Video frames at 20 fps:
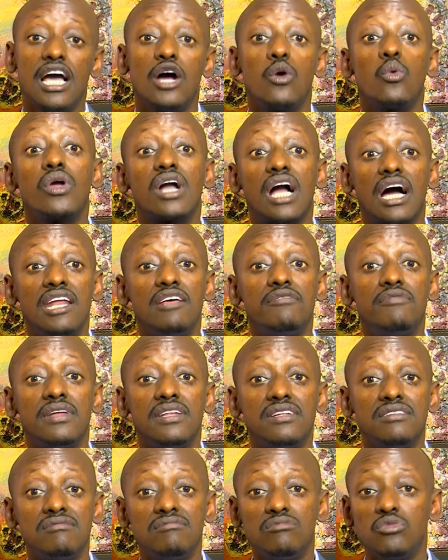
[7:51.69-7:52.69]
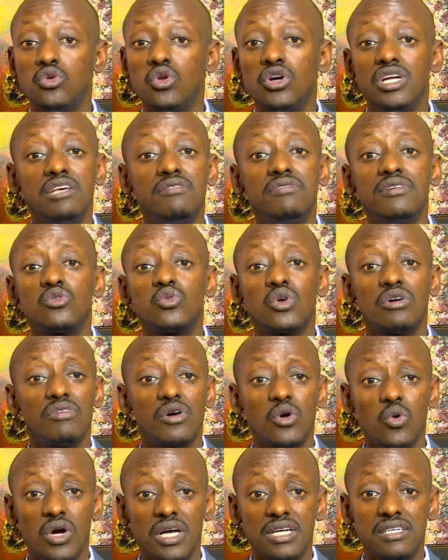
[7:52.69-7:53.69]
we don't even to
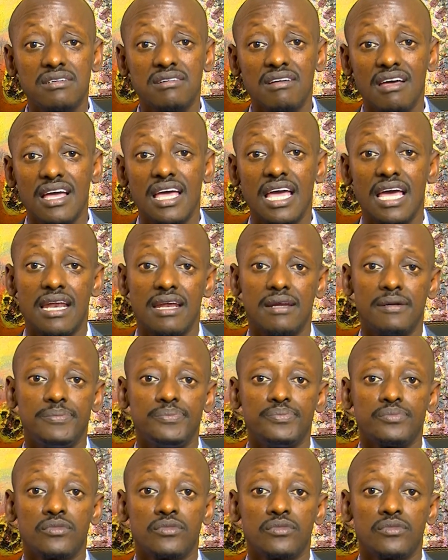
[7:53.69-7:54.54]
evaluate again.